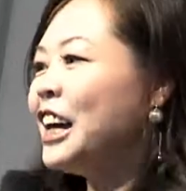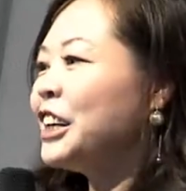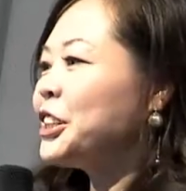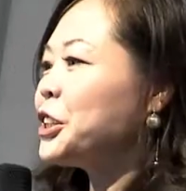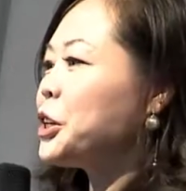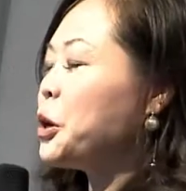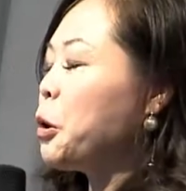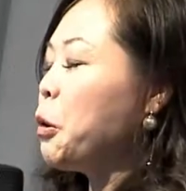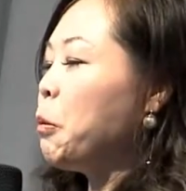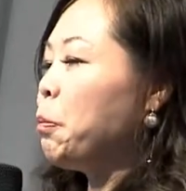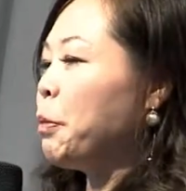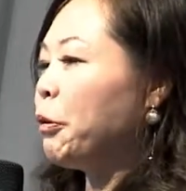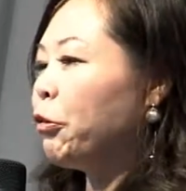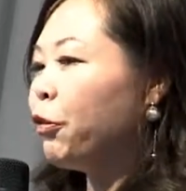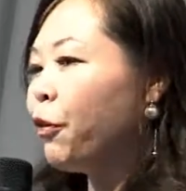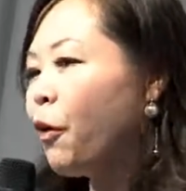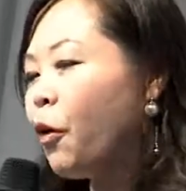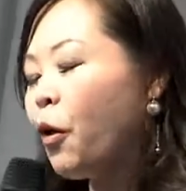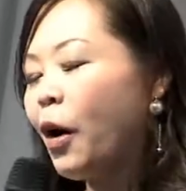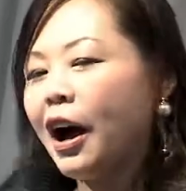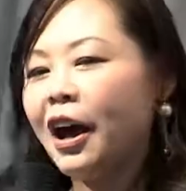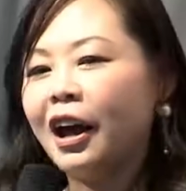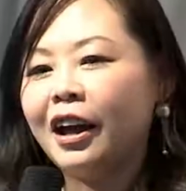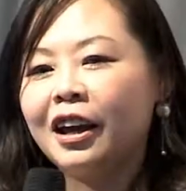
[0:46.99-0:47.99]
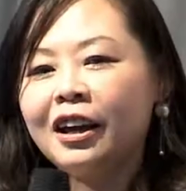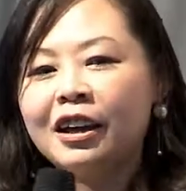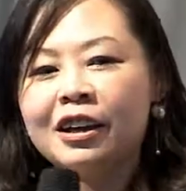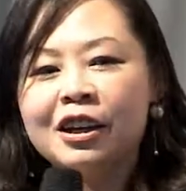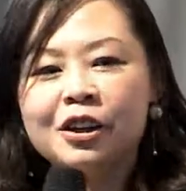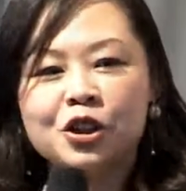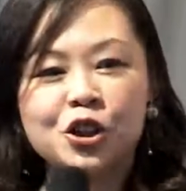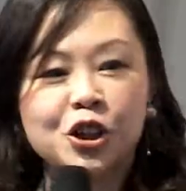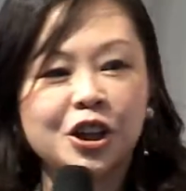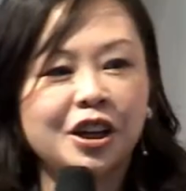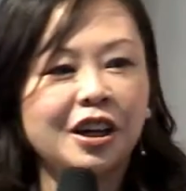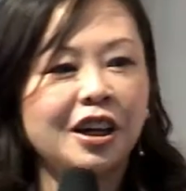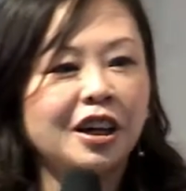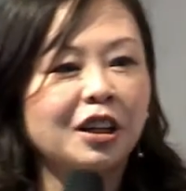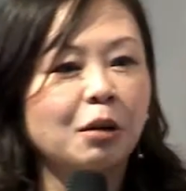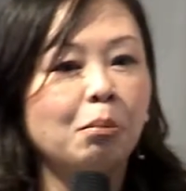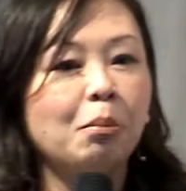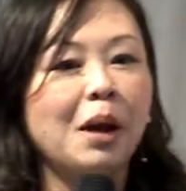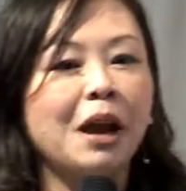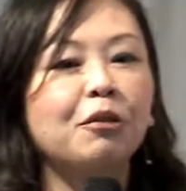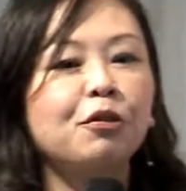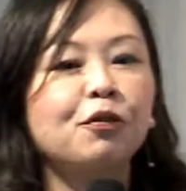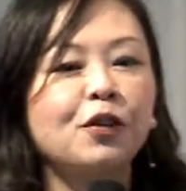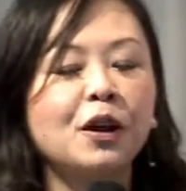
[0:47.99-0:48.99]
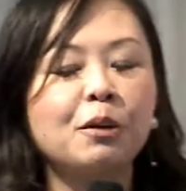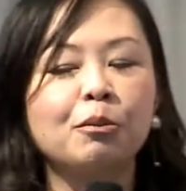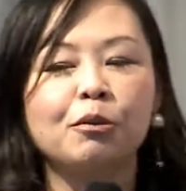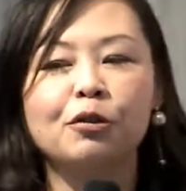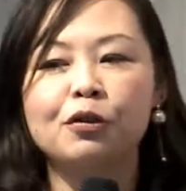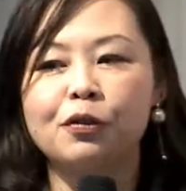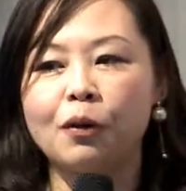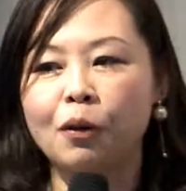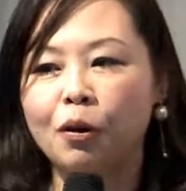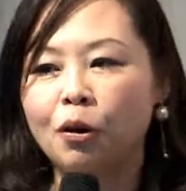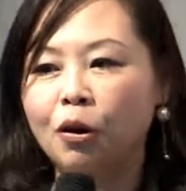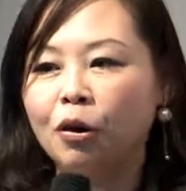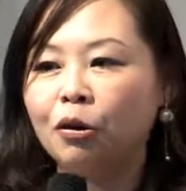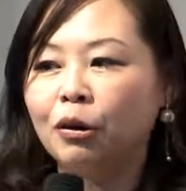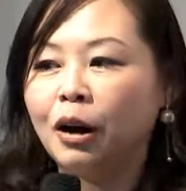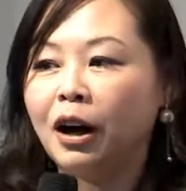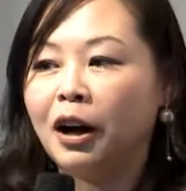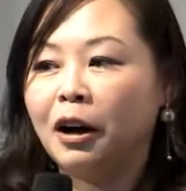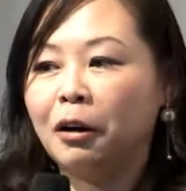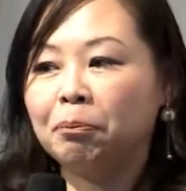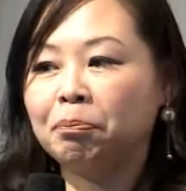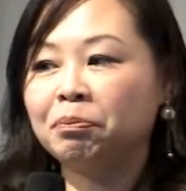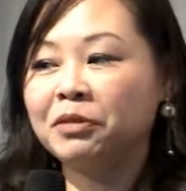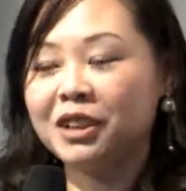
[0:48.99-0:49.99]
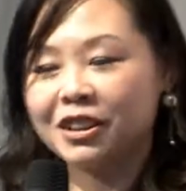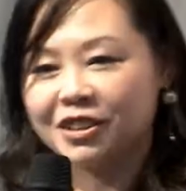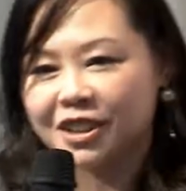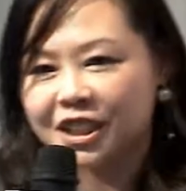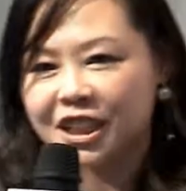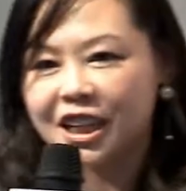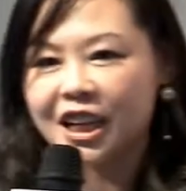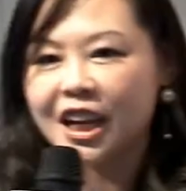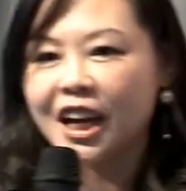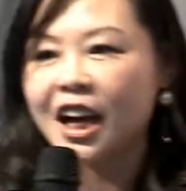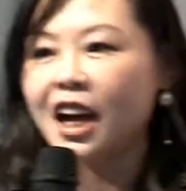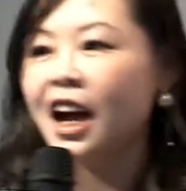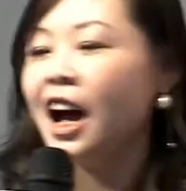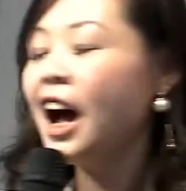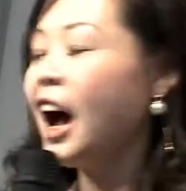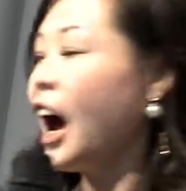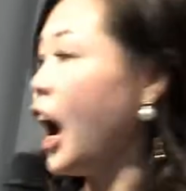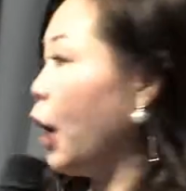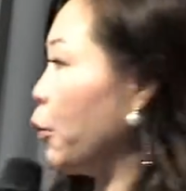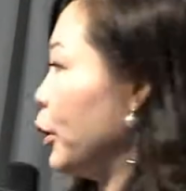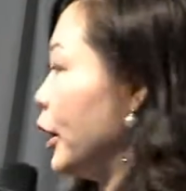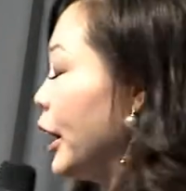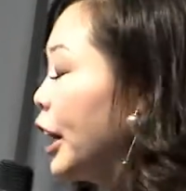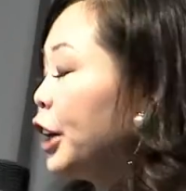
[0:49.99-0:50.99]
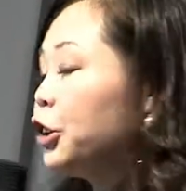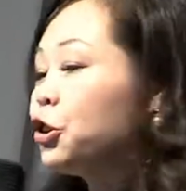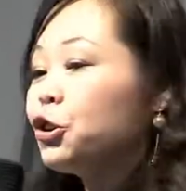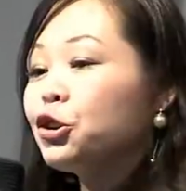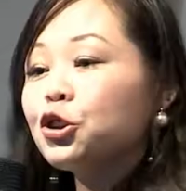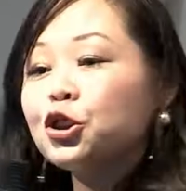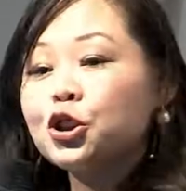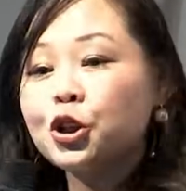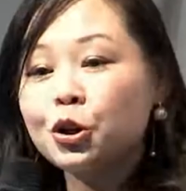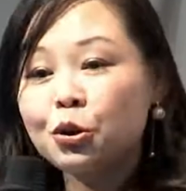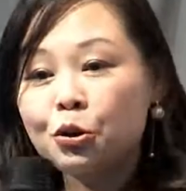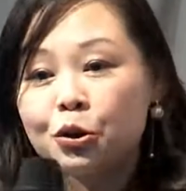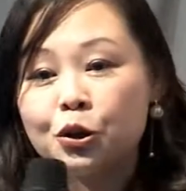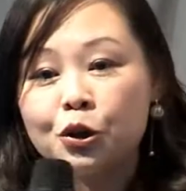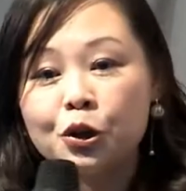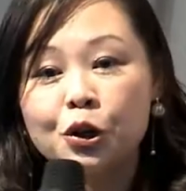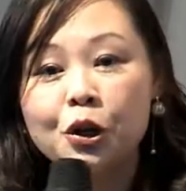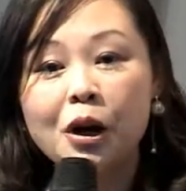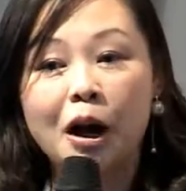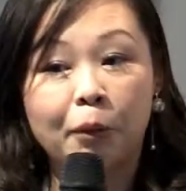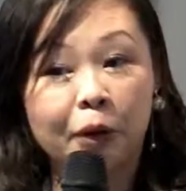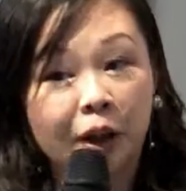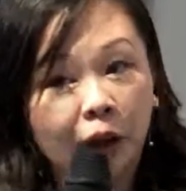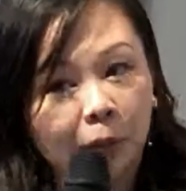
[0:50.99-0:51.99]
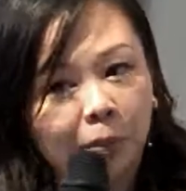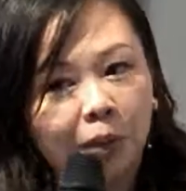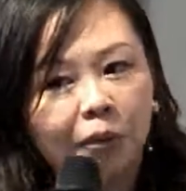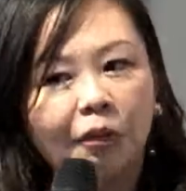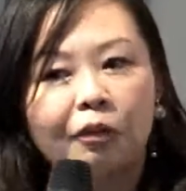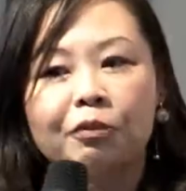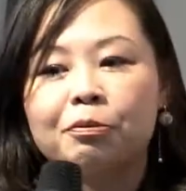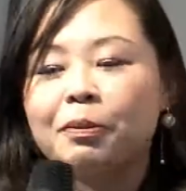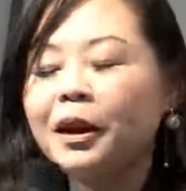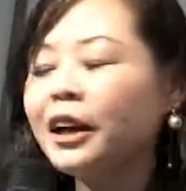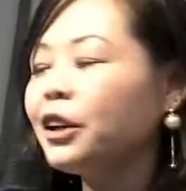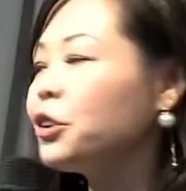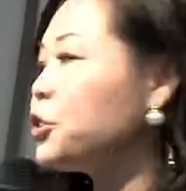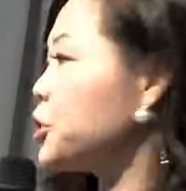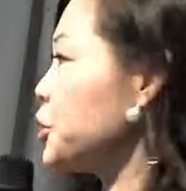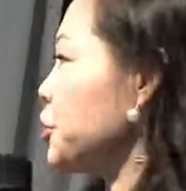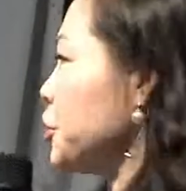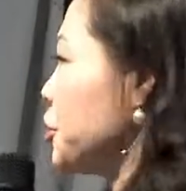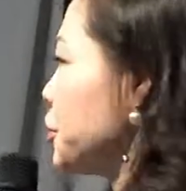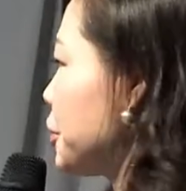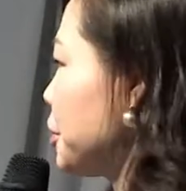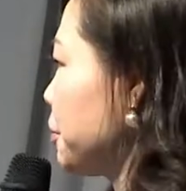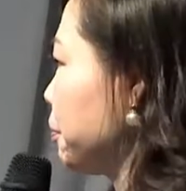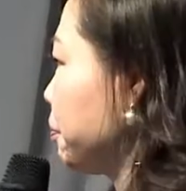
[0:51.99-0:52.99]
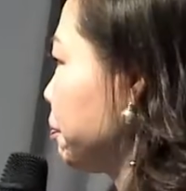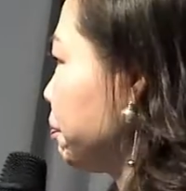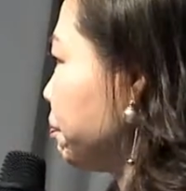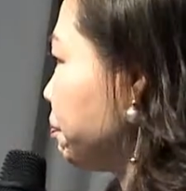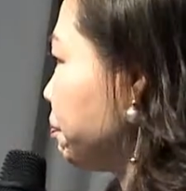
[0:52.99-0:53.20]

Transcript: So before I share the main theme for this year, I would like to show you a couple of pictures.